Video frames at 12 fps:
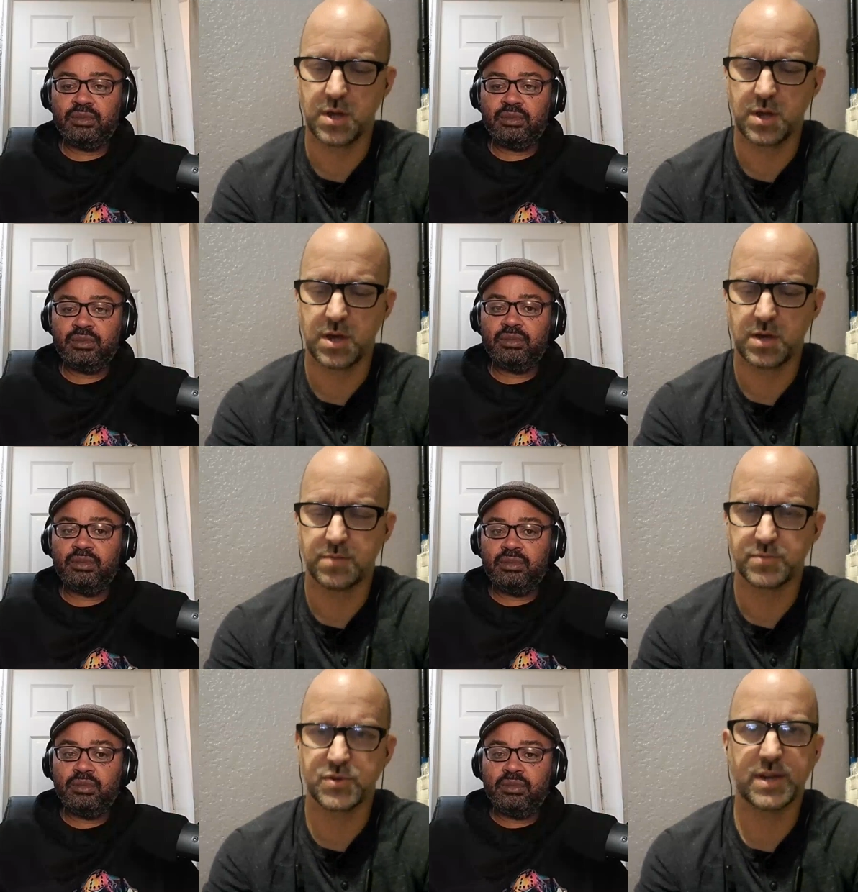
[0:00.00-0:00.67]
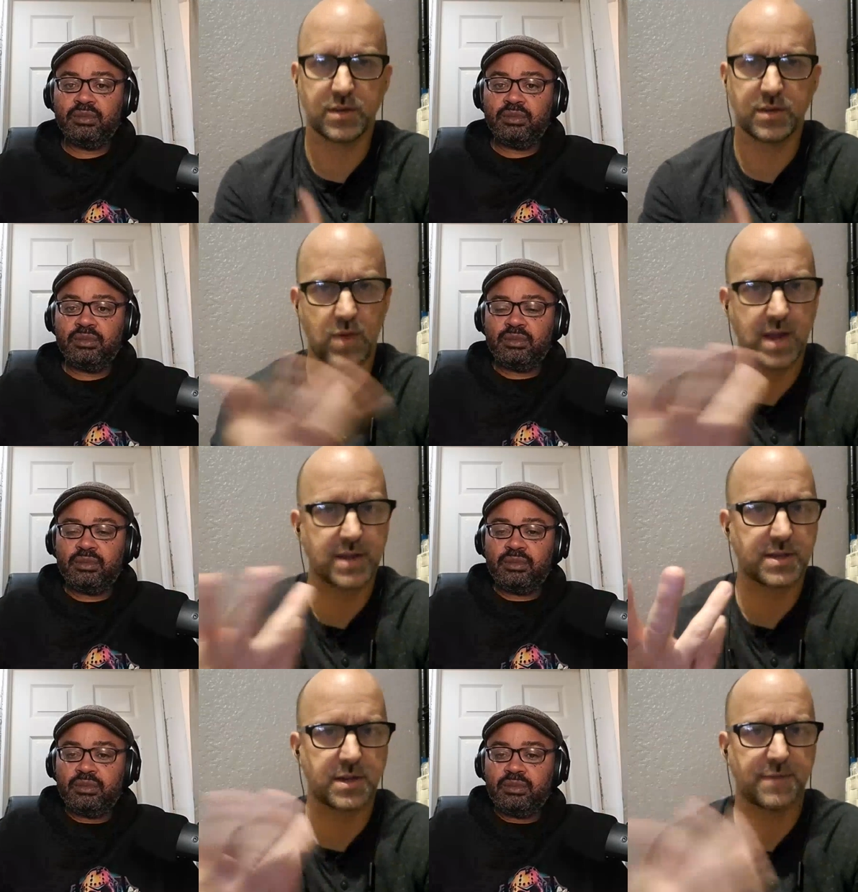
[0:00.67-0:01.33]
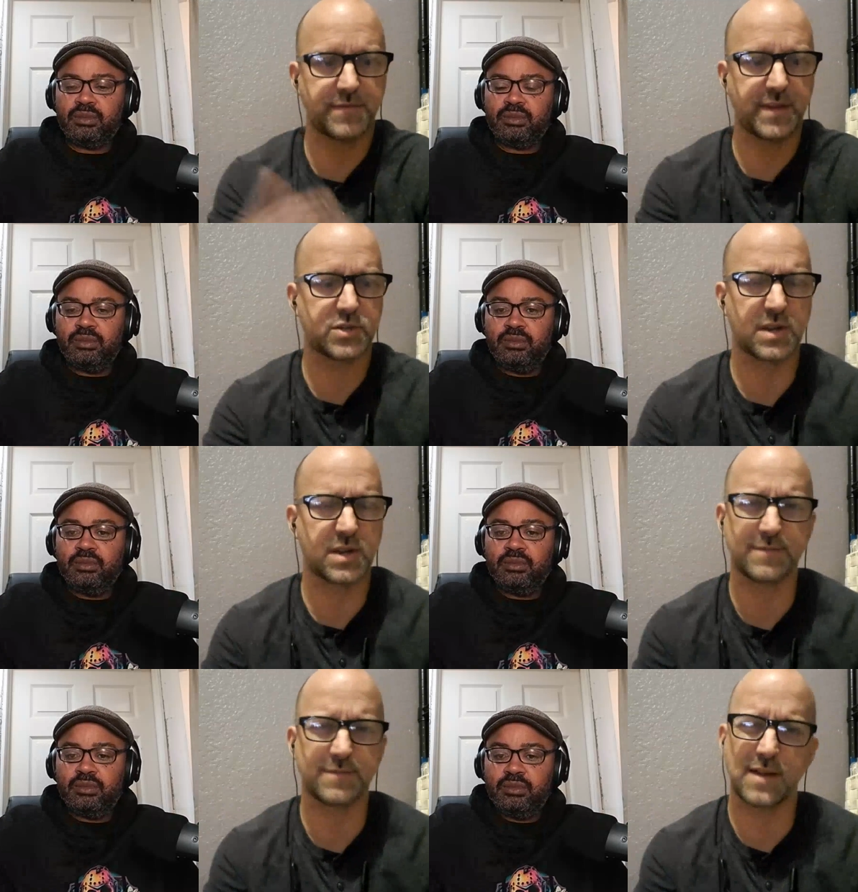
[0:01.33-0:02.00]
Speaker 1: Um, so I did write a, a feature,
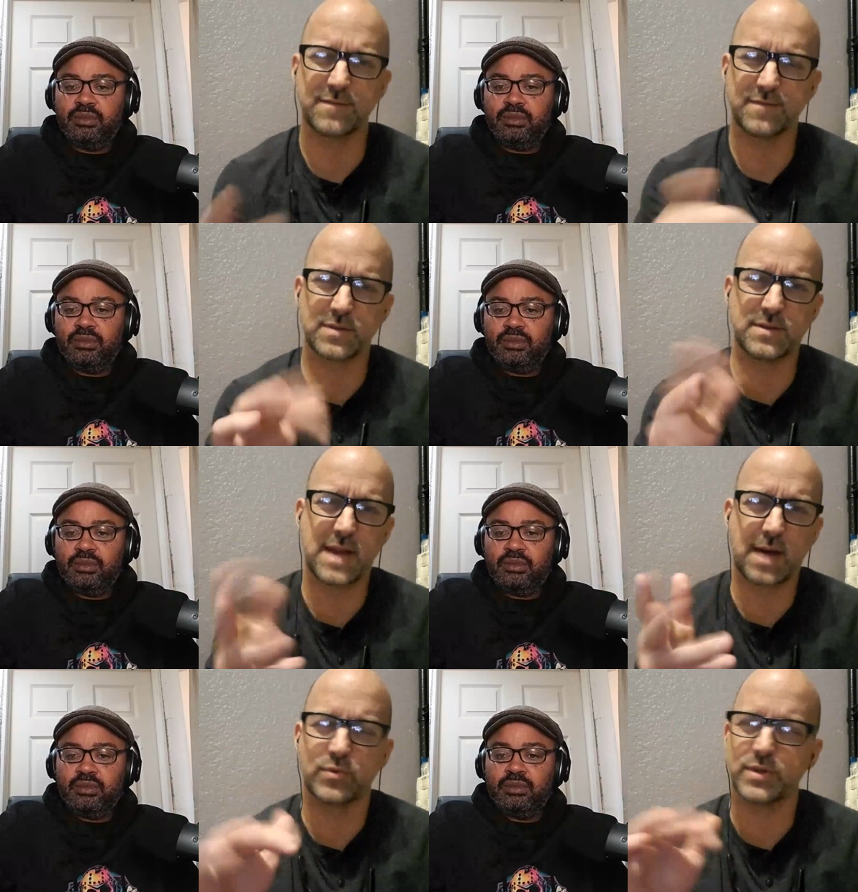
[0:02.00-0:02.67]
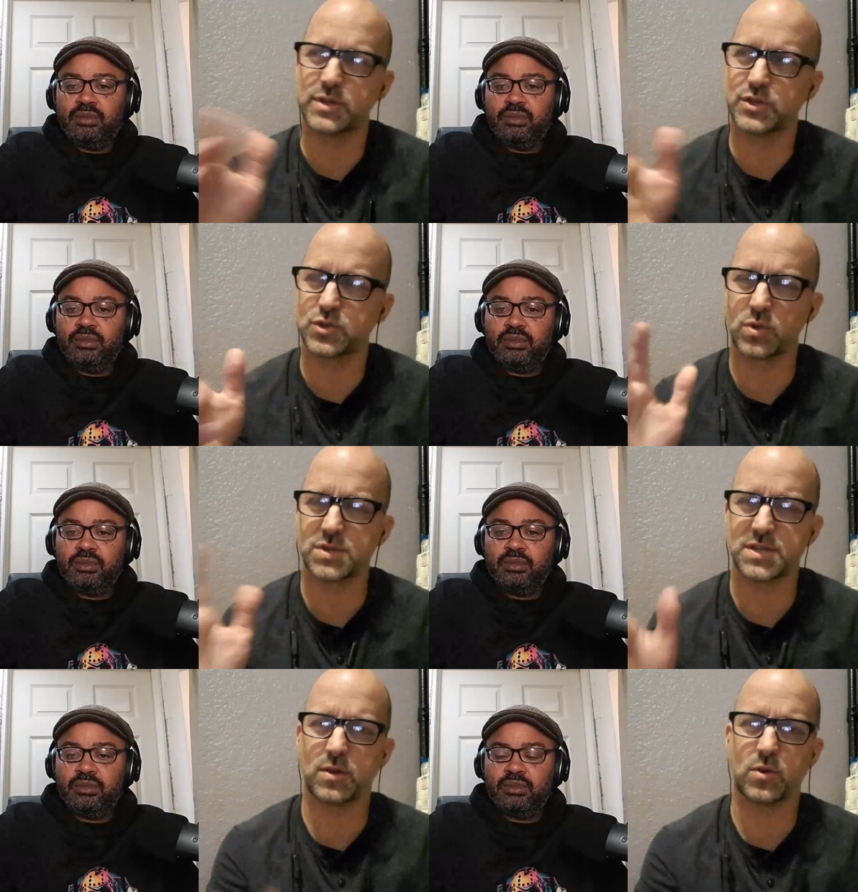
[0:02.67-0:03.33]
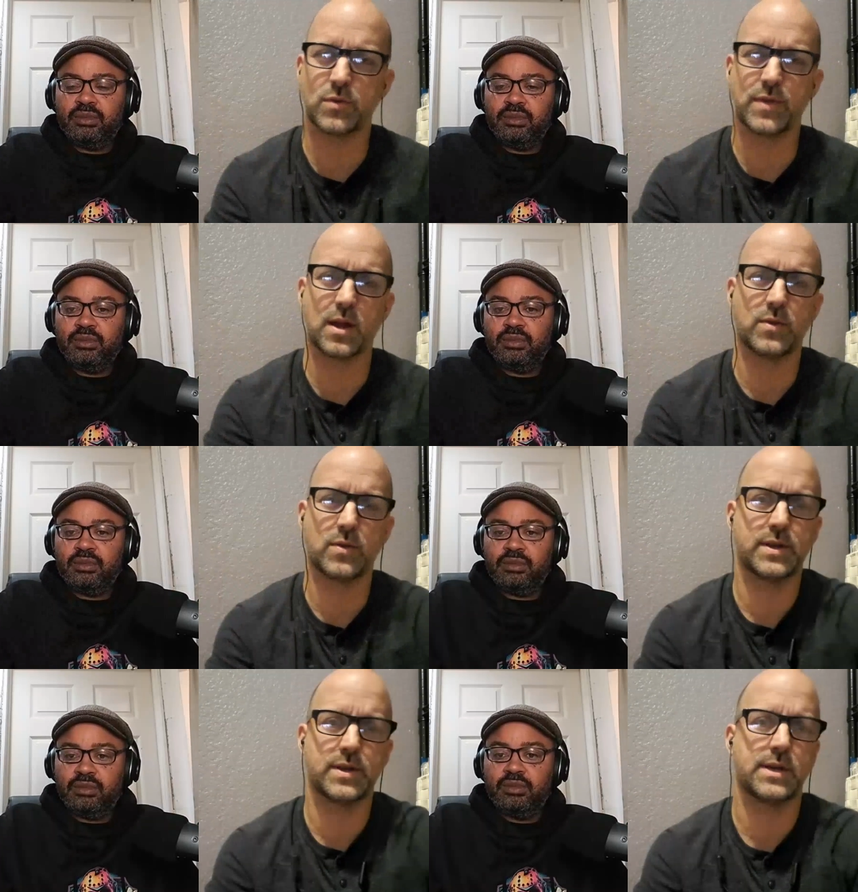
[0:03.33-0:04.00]
and I've, I've, dabbled in shorts here or
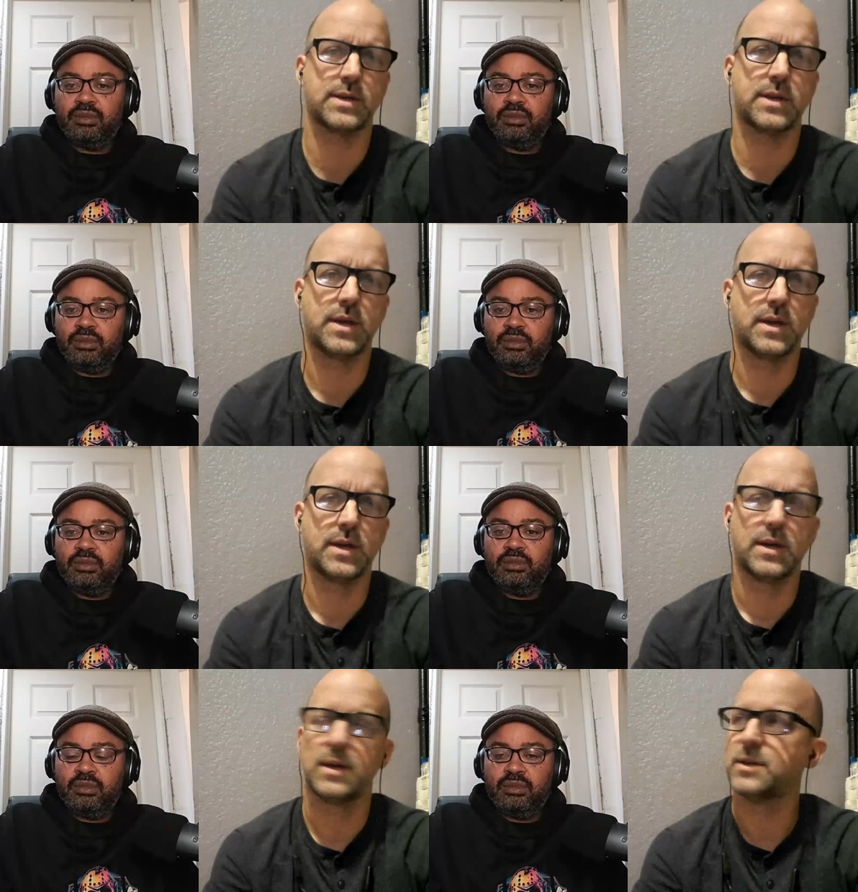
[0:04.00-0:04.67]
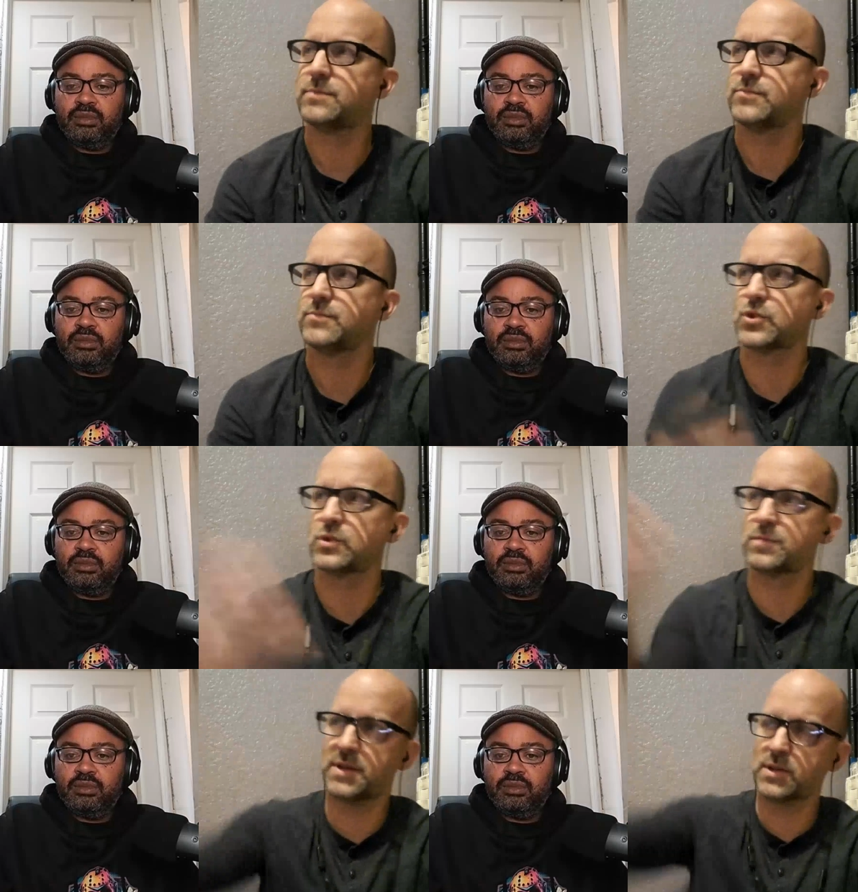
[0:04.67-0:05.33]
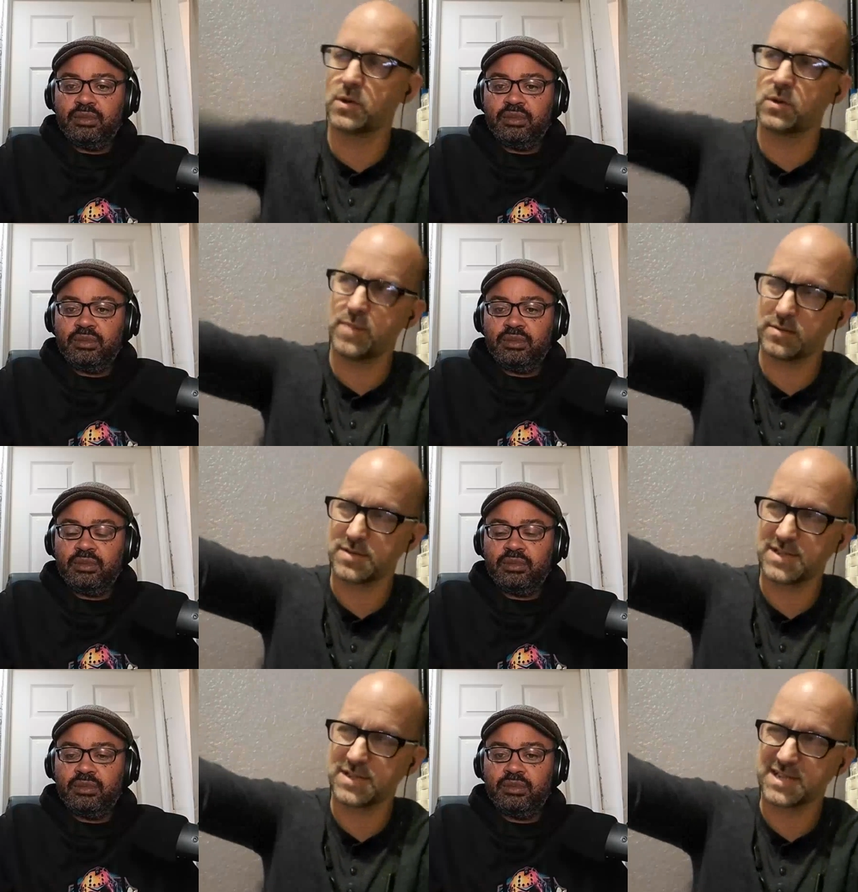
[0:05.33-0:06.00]
there. And uh, truth be told,
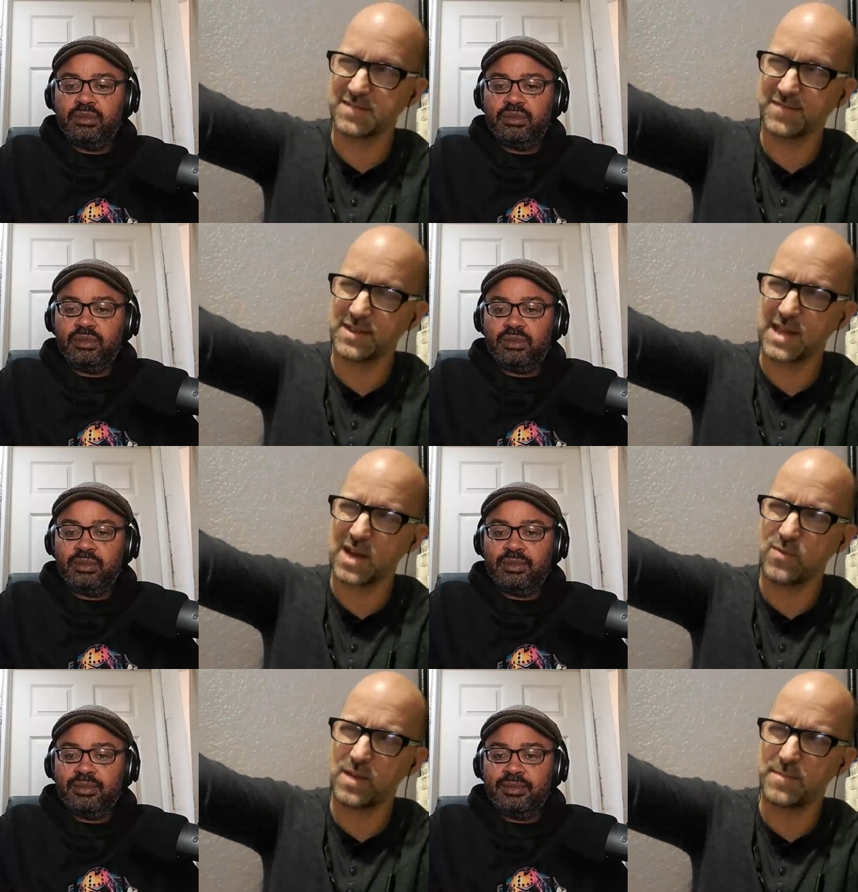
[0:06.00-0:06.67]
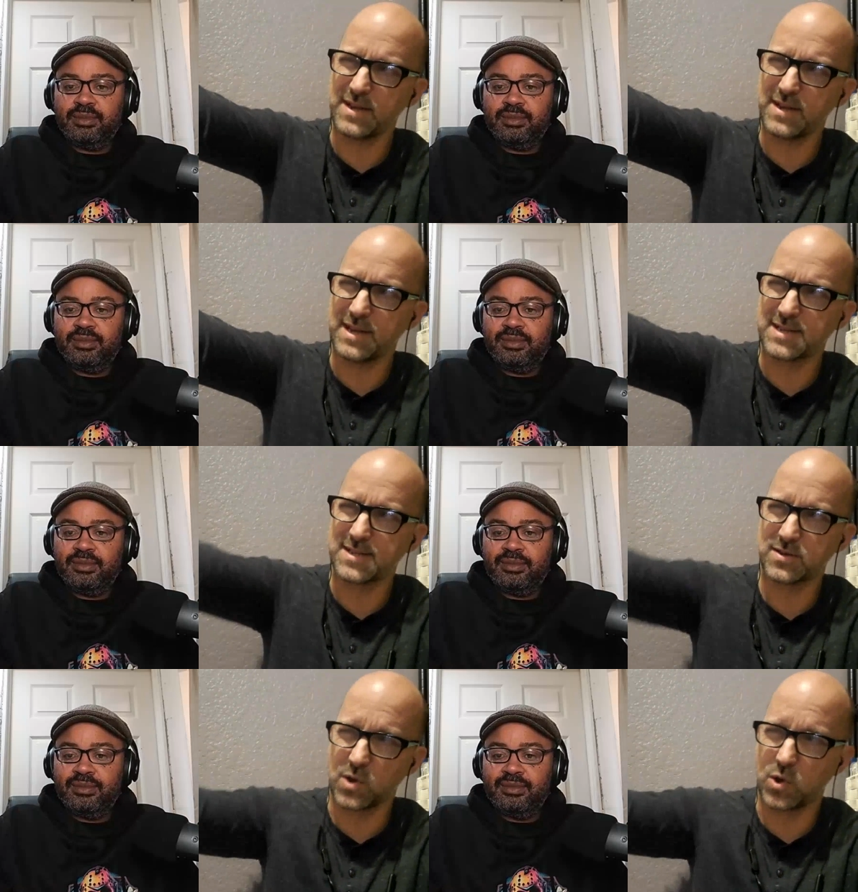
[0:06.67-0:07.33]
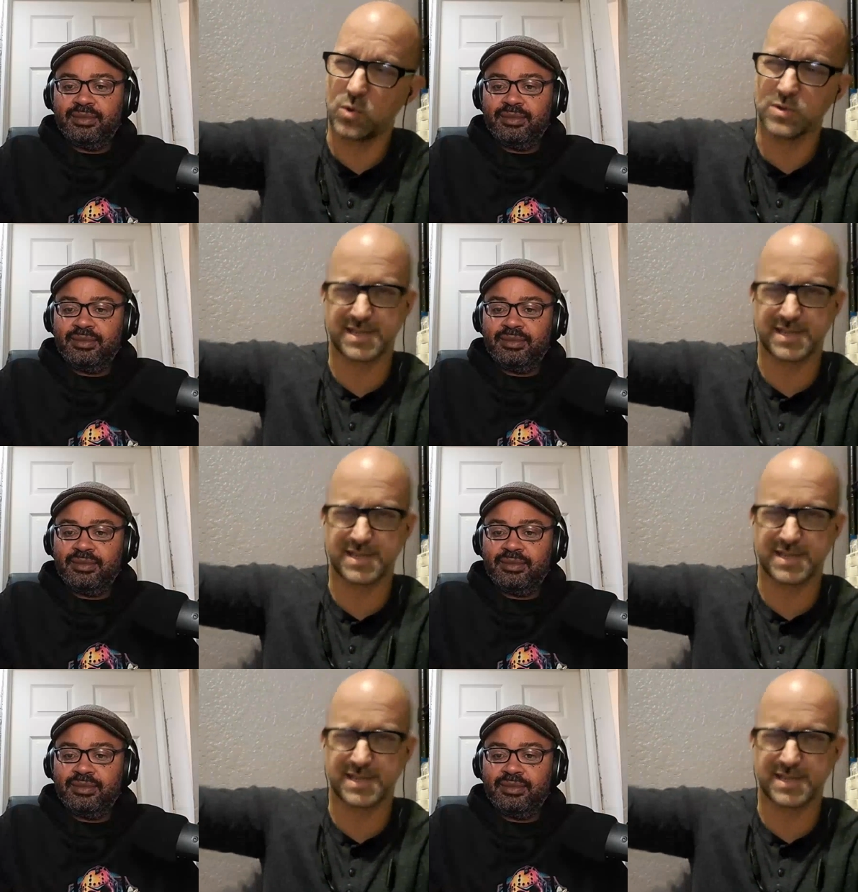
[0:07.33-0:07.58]
about six feet that way in my desk, there's a whole